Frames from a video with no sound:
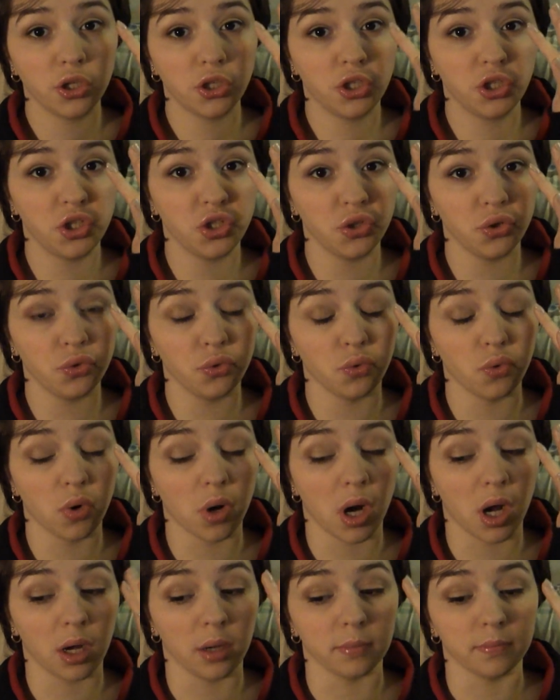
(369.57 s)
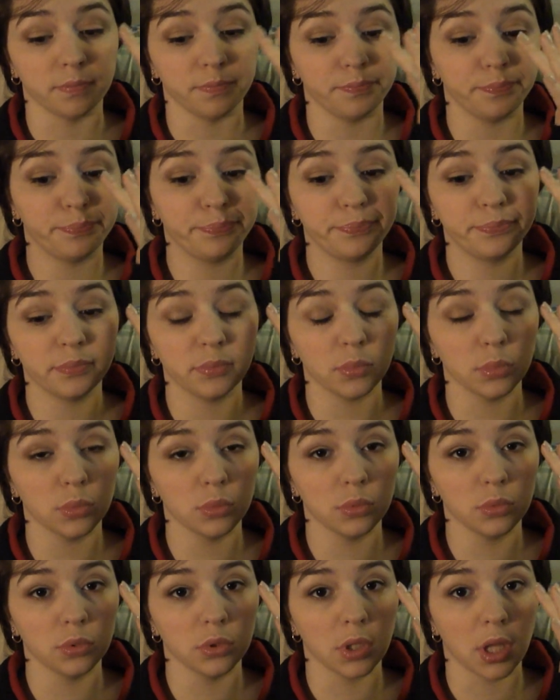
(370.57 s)
to
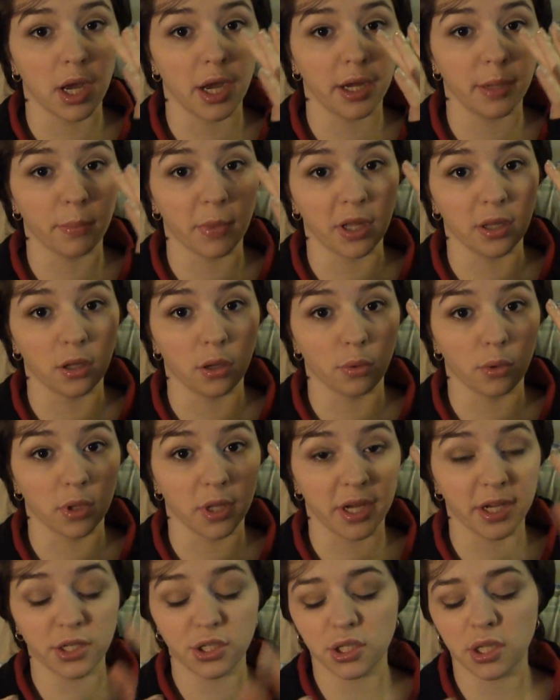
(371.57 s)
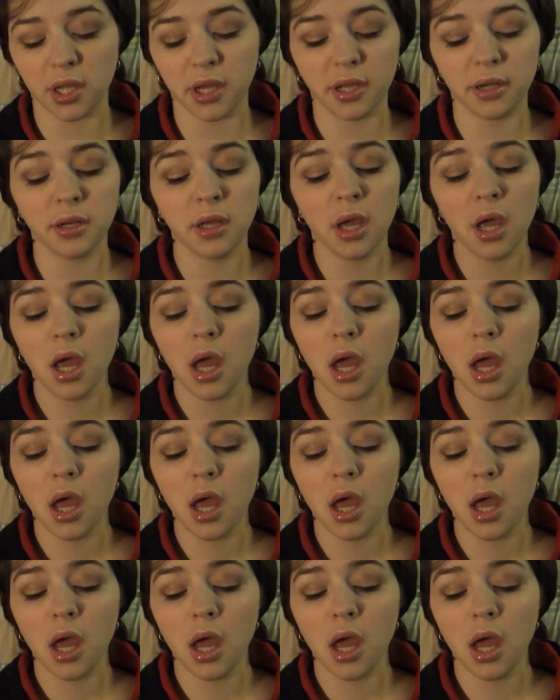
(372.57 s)
line my lower lash line,